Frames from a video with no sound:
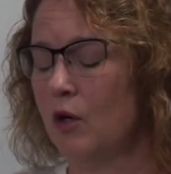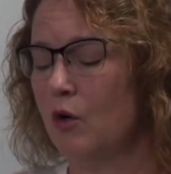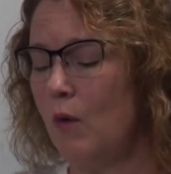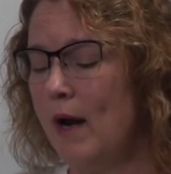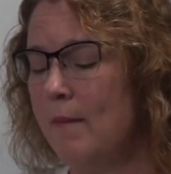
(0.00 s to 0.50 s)

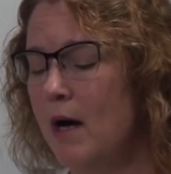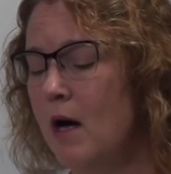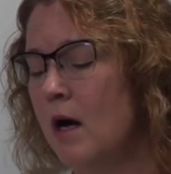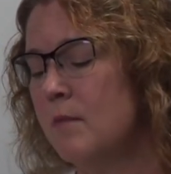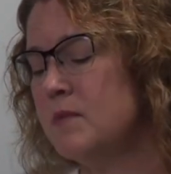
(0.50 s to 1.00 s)
Grandma
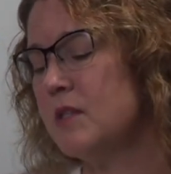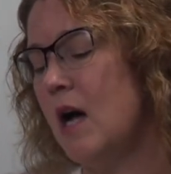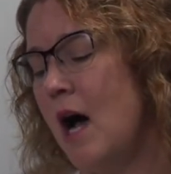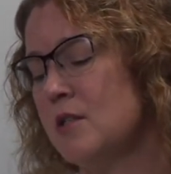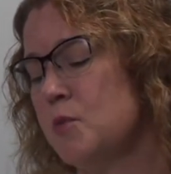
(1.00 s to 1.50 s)
hums
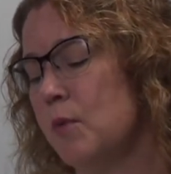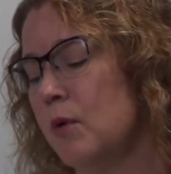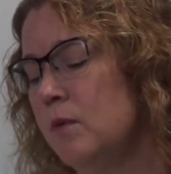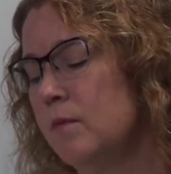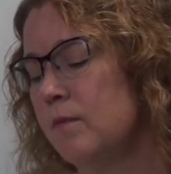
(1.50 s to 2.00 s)

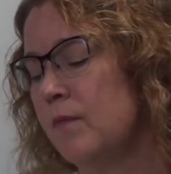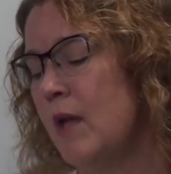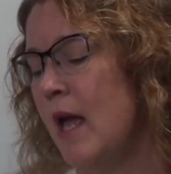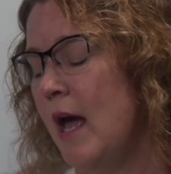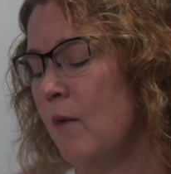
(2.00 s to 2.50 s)
gospel,
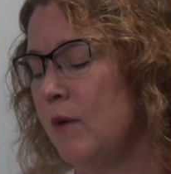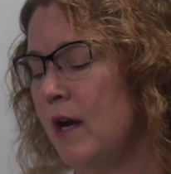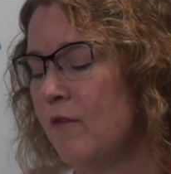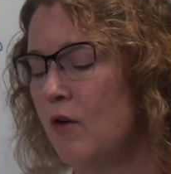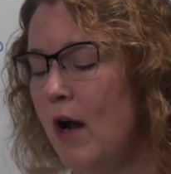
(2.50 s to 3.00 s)
and
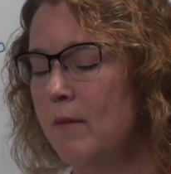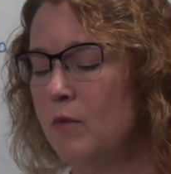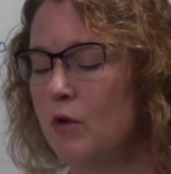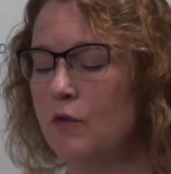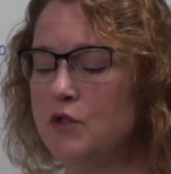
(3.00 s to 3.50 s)
whenever I
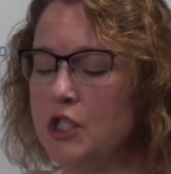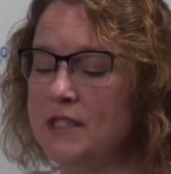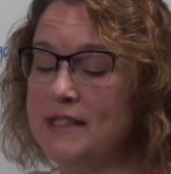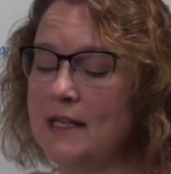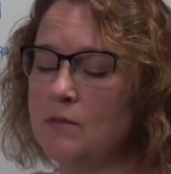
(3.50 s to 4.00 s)
move, she
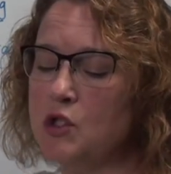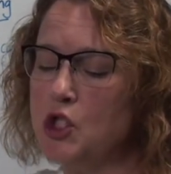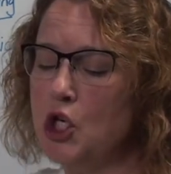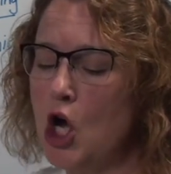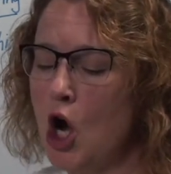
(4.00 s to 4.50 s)
seems
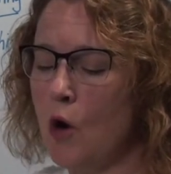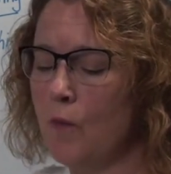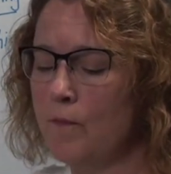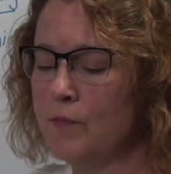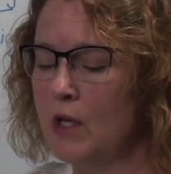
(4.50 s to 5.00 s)
to know.
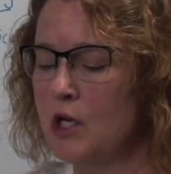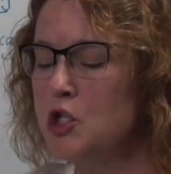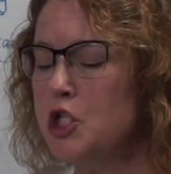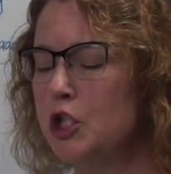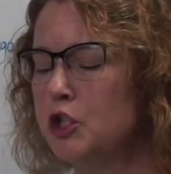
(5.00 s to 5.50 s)

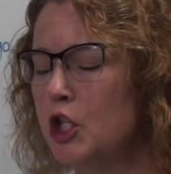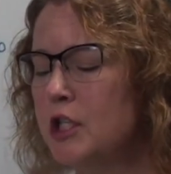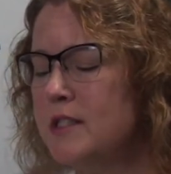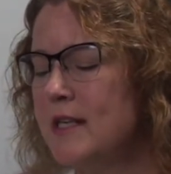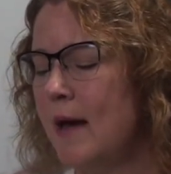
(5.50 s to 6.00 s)
She
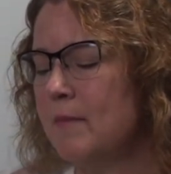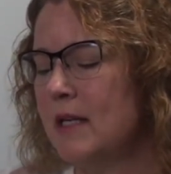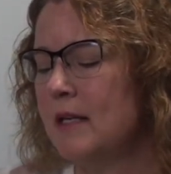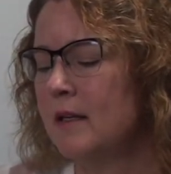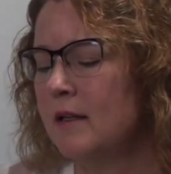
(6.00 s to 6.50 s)
looks at
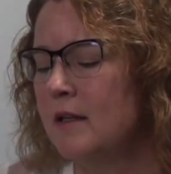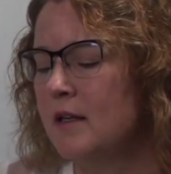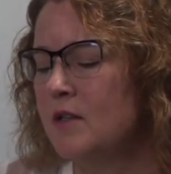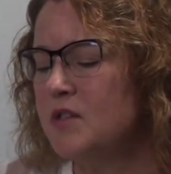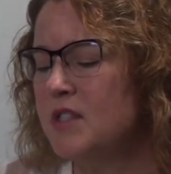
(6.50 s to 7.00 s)
me
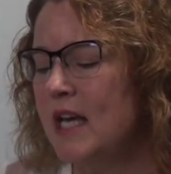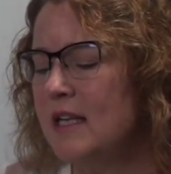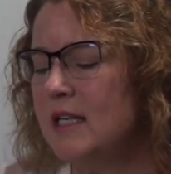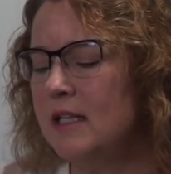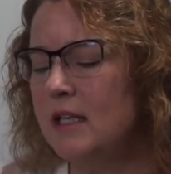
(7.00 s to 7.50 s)

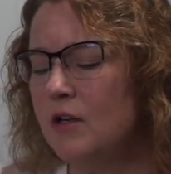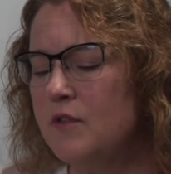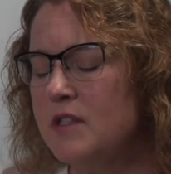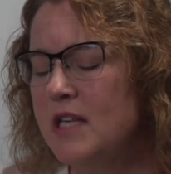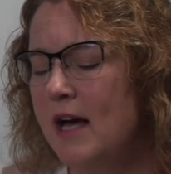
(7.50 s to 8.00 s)
standing near
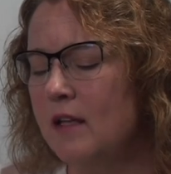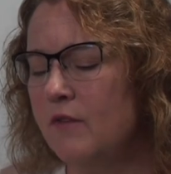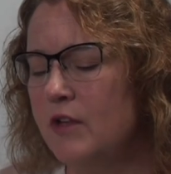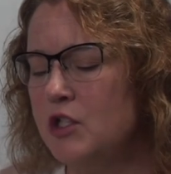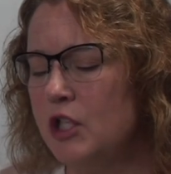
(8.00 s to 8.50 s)
the
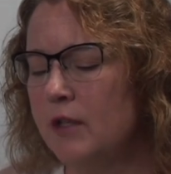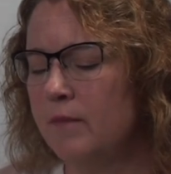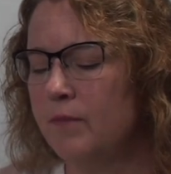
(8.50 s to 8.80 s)
television.